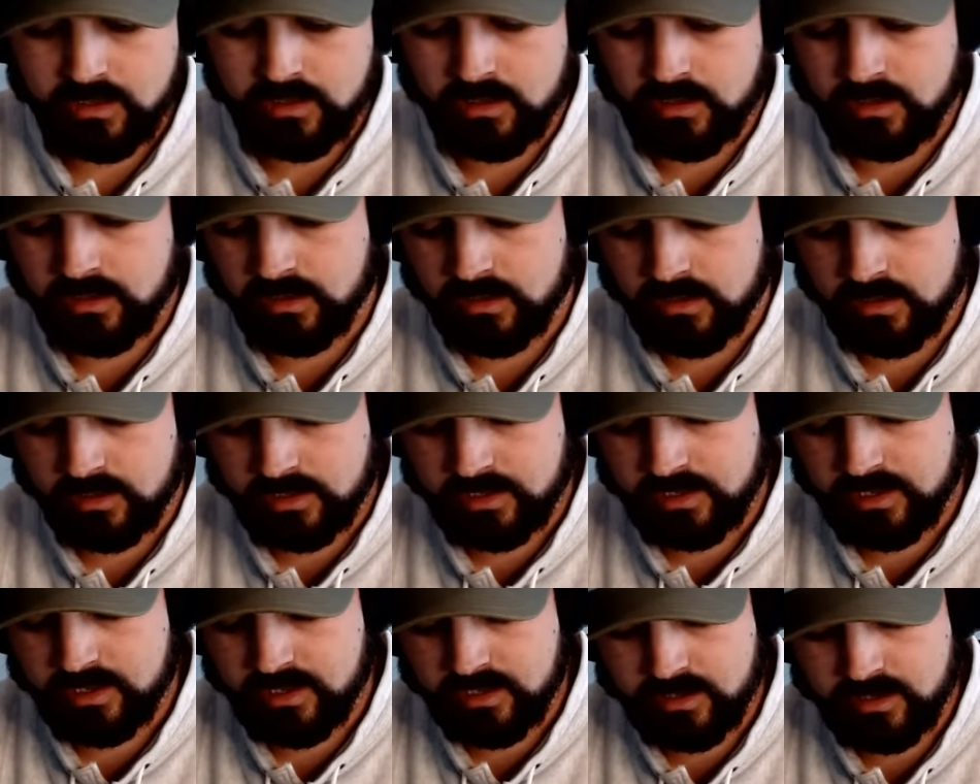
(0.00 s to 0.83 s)

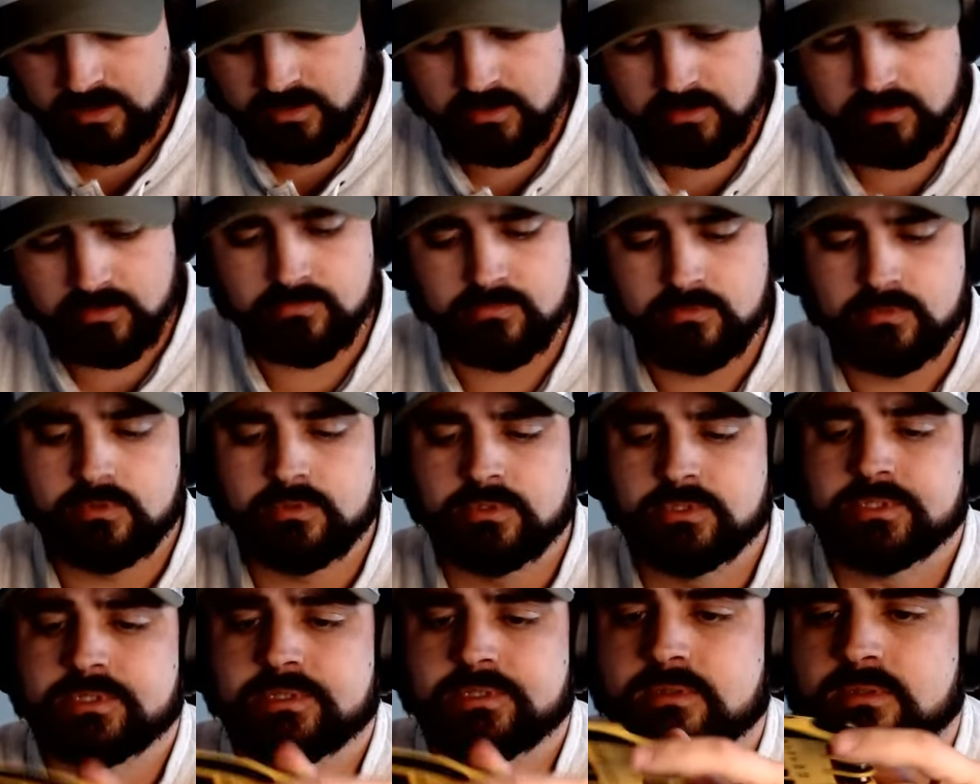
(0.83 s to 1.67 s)
I have
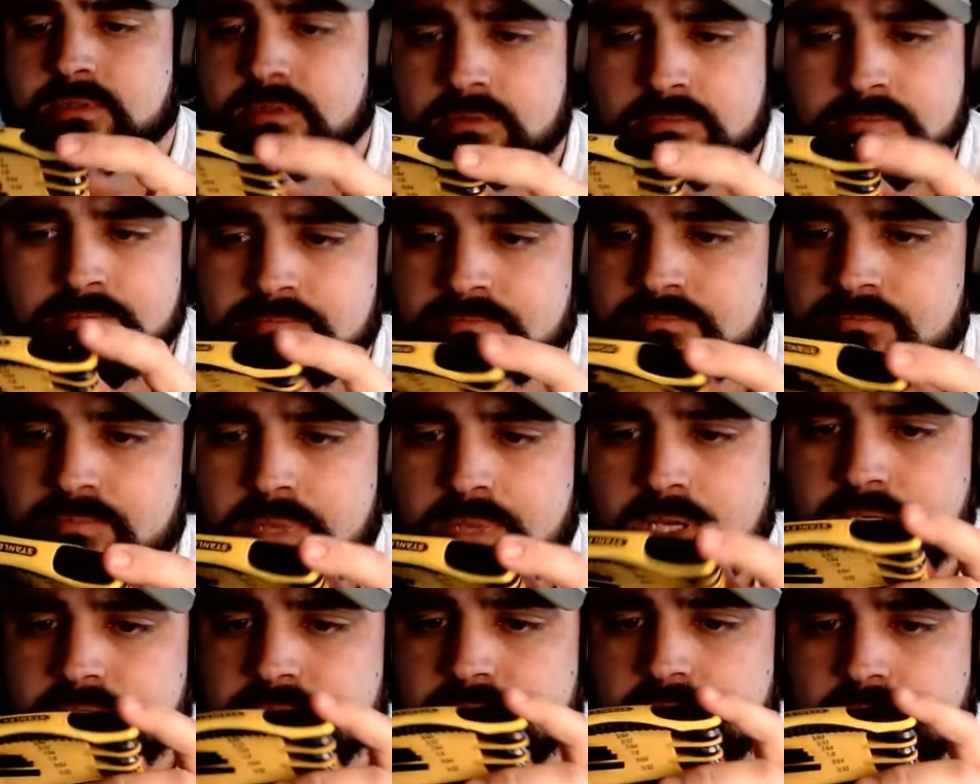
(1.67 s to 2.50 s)
just a
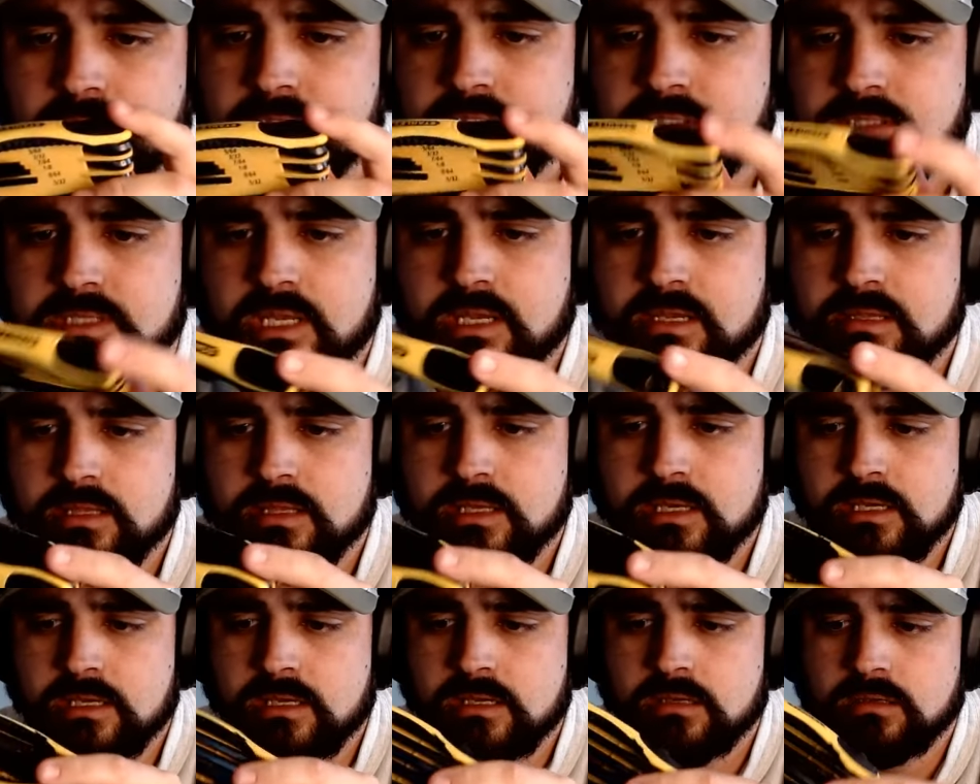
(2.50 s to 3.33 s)
basic
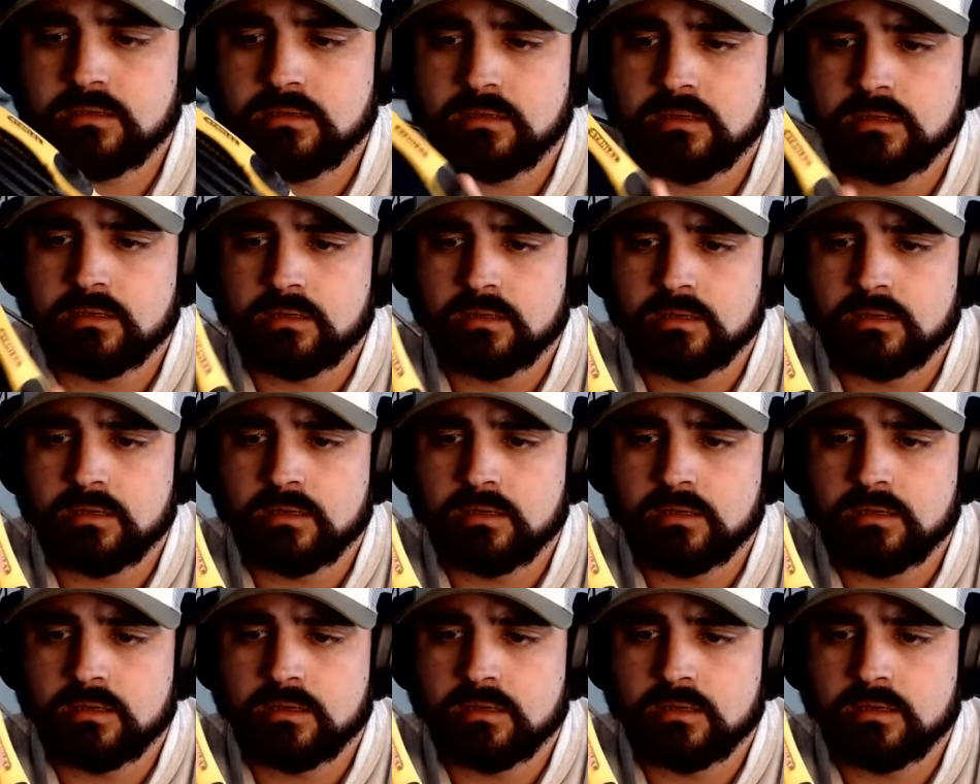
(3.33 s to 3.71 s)
Stanley